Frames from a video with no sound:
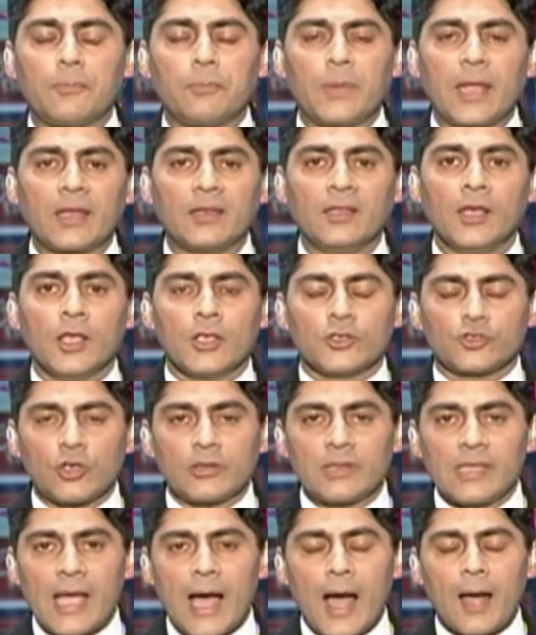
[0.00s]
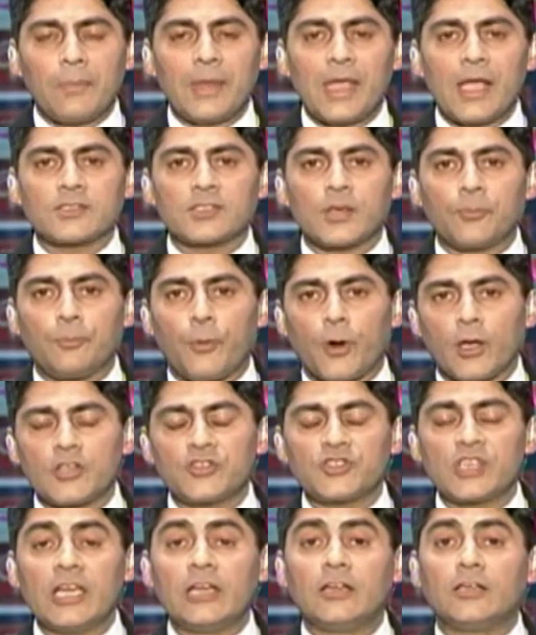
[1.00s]
are made. So the Army as a
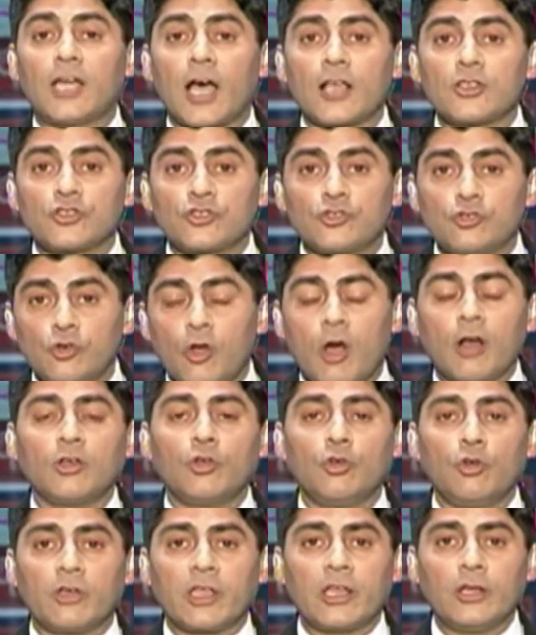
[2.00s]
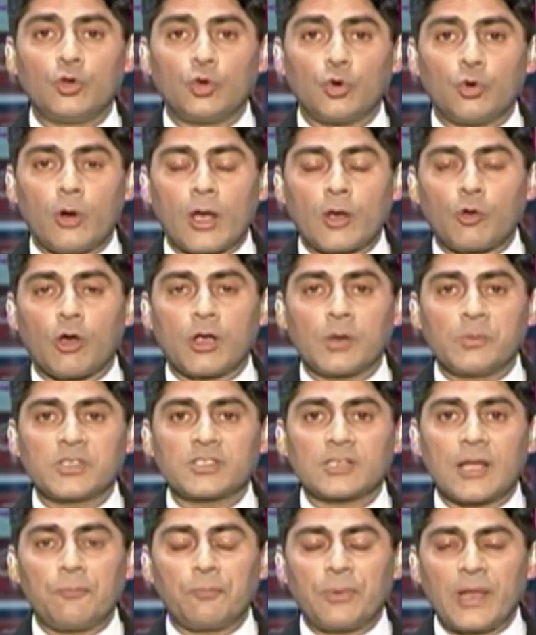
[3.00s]
policy does not look into
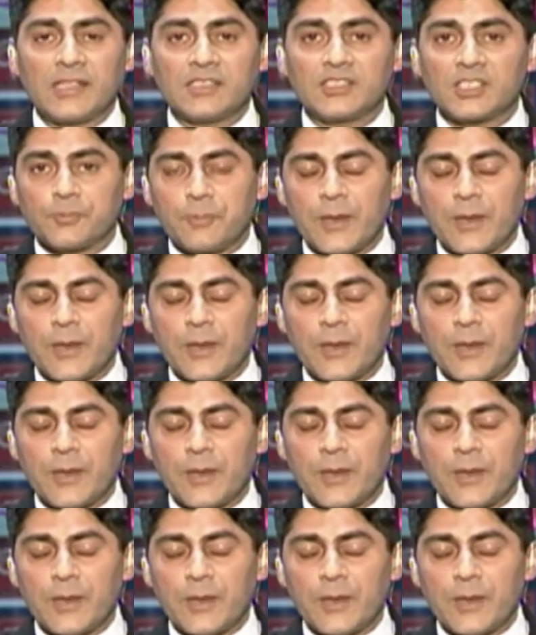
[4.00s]
anonymous complaints,